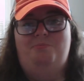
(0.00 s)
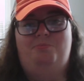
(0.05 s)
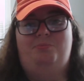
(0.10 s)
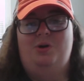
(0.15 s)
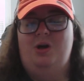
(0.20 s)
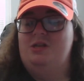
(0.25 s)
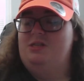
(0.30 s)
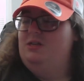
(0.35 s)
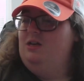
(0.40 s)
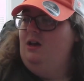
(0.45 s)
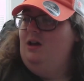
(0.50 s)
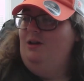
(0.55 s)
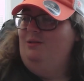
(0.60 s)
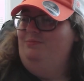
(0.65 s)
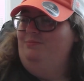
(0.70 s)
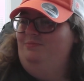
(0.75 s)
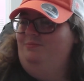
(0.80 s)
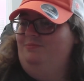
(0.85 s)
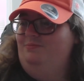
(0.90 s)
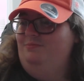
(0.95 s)
But,
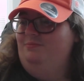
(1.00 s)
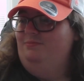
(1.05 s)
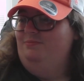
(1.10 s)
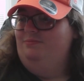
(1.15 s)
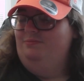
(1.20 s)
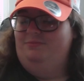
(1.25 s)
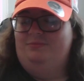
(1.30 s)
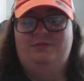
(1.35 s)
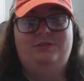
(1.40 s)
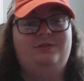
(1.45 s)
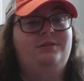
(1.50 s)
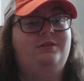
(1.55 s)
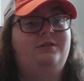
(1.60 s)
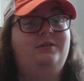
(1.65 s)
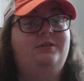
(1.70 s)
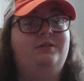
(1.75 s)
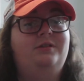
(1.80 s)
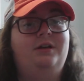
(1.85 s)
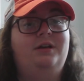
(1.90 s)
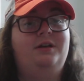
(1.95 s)

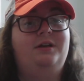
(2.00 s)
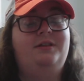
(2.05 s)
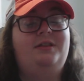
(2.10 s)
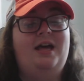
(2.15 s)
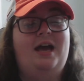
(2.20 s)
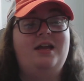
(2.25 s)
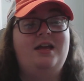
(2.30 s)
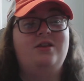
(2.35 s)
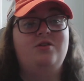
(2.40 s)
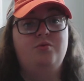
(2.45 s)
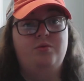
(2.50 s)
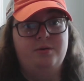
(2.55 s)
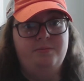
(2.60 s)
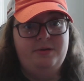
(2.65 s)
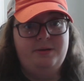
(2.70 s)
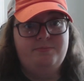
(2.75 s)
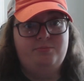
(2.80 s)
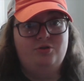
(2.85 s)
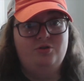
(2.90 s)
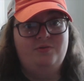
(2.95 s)
look at that. You can
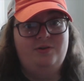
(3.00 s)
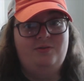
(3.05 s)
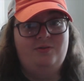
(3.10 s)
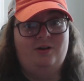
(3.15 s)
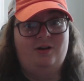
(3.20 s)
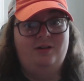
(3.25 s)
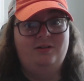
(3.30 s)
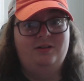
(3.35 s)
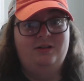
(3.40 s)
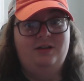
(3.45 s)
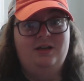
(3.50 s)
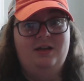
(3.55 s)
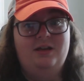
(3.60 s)
be proven wrong.